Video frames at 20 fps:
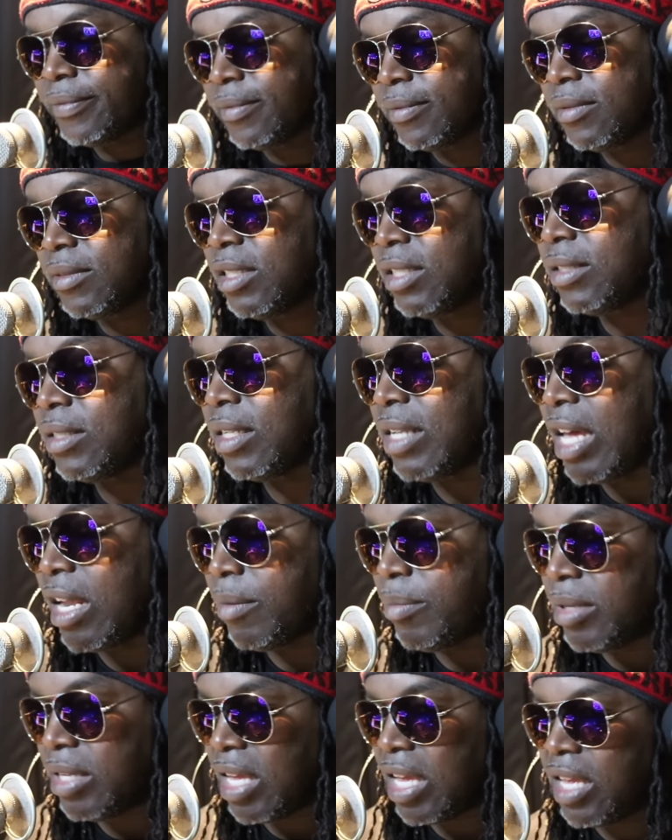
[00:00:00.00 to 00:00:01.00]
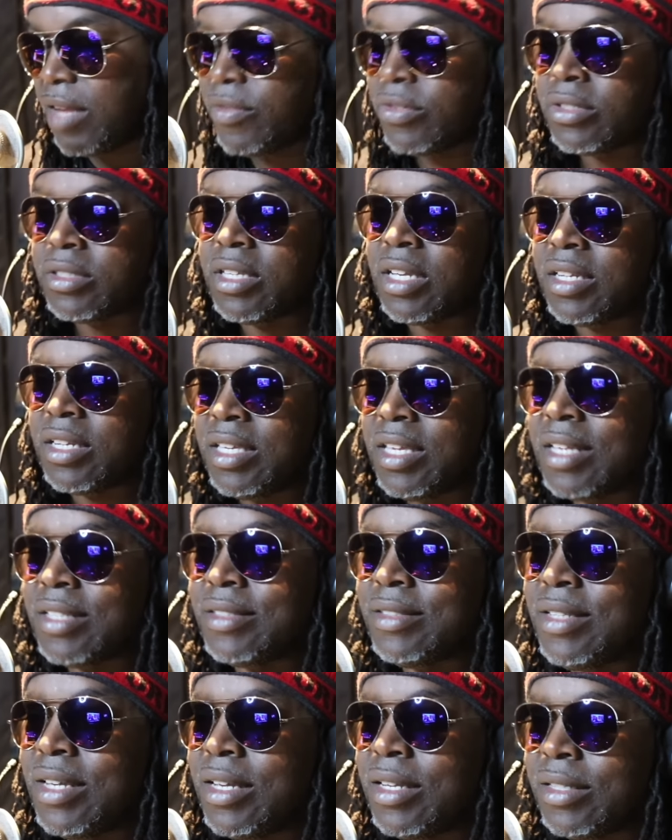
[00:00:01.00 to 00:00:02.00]
there's a lot of behaviors that he has
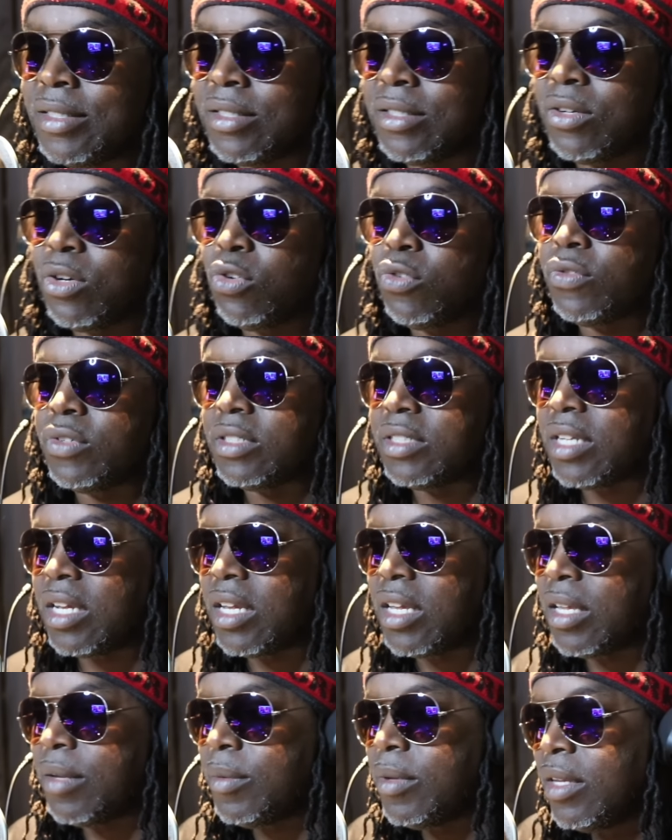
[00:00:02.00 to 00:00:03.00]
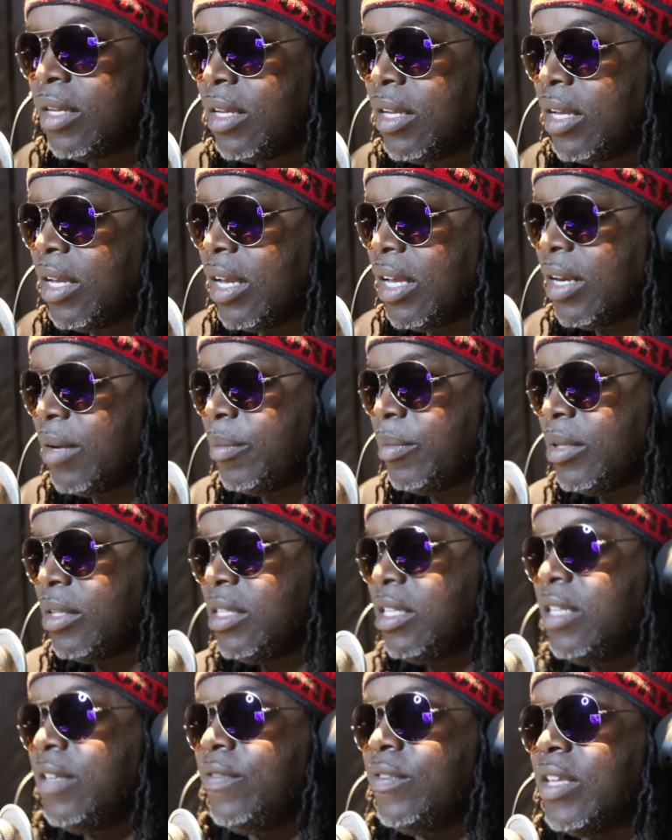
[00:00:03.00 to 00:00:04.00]
done over time, and I
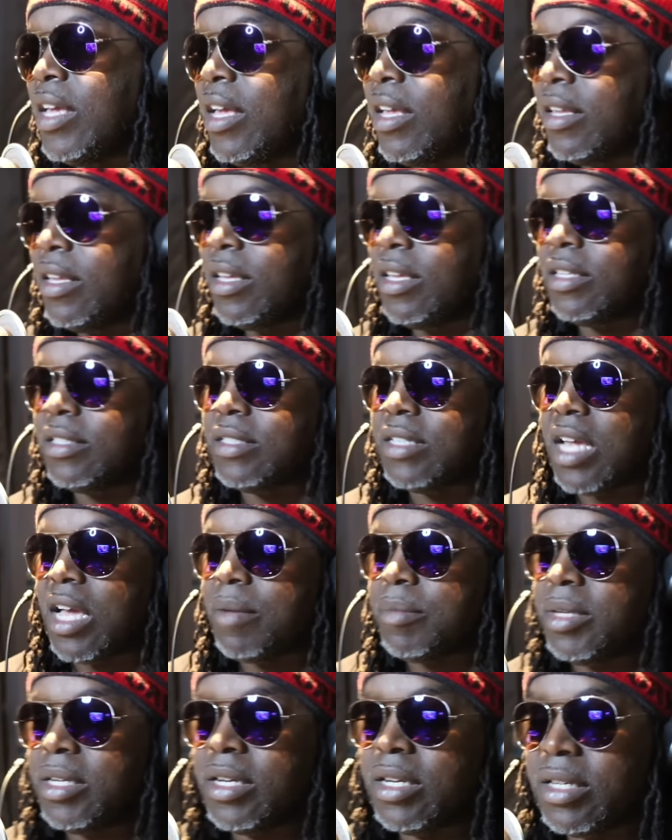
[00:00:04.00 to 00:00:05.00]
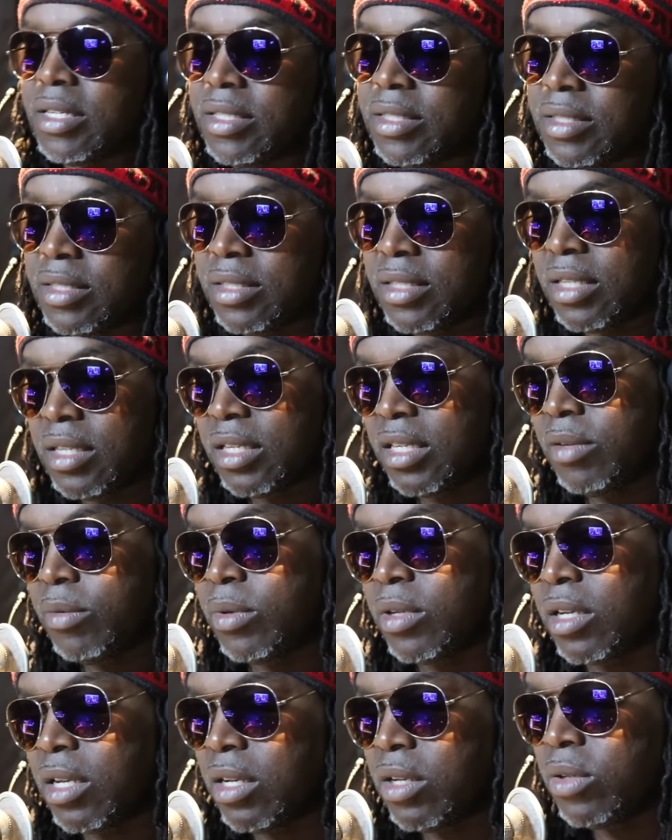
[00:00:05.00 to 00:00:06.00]
believe that it's not because he
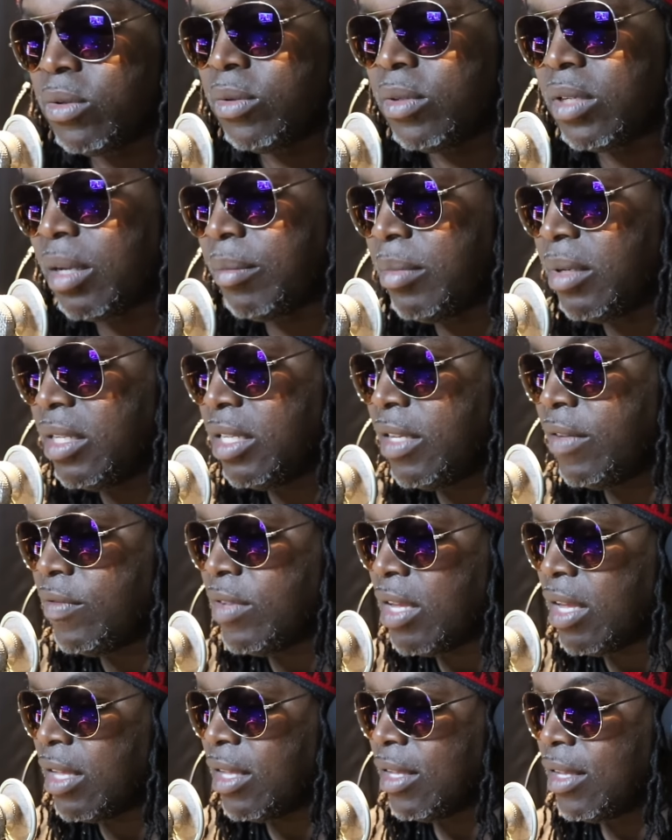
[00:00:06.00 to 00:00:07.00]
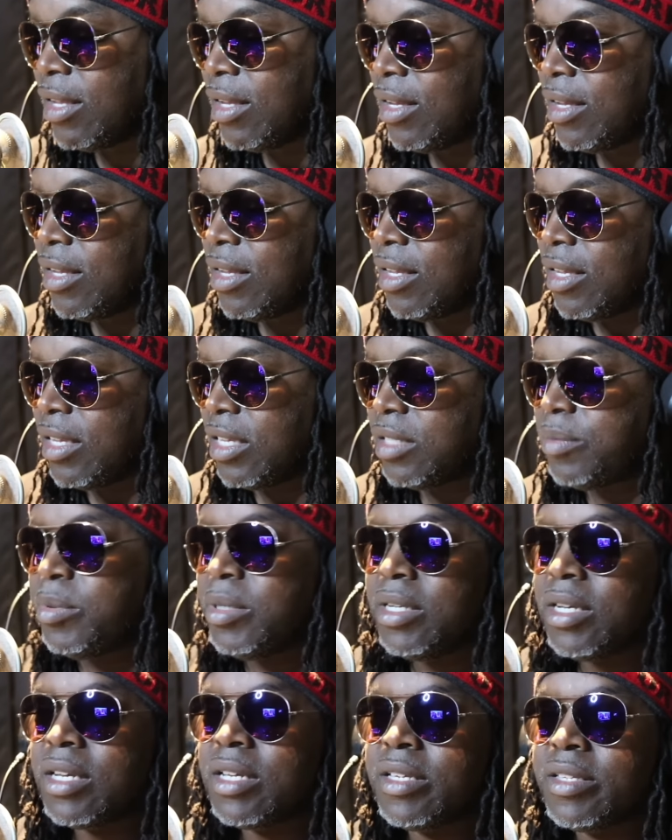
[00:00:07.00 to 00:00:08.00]
was clone. I believe that it's
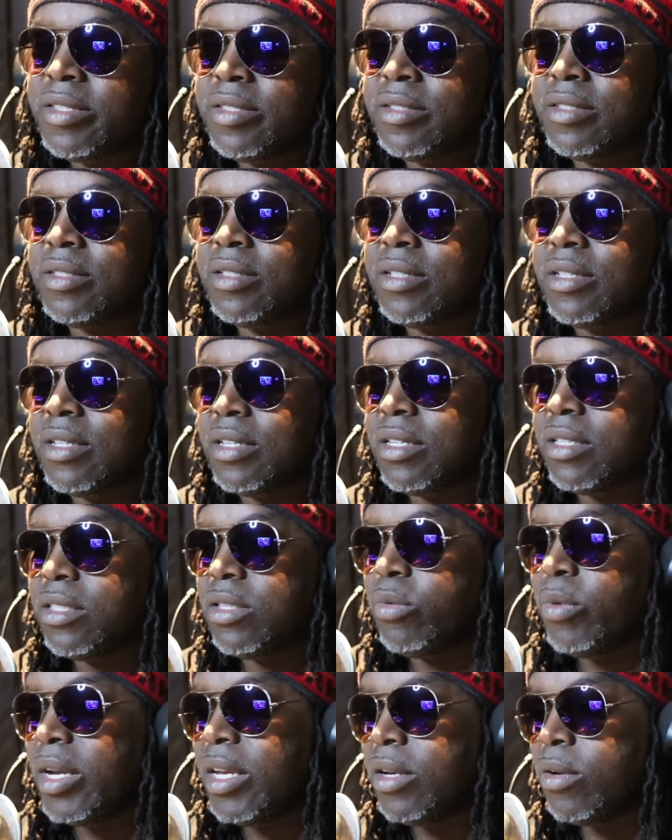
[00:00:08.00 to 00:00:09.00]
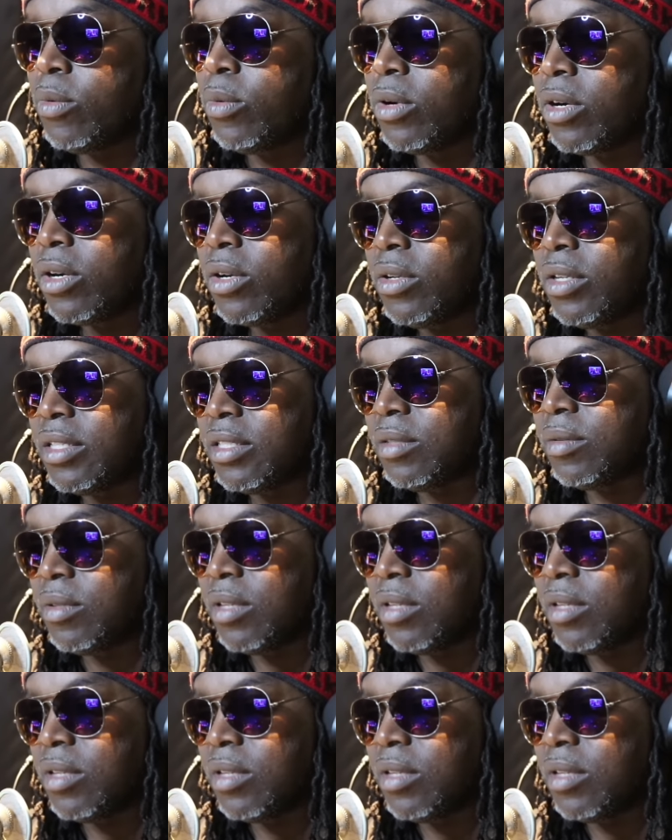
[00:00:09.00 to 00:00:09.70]
because the way the world has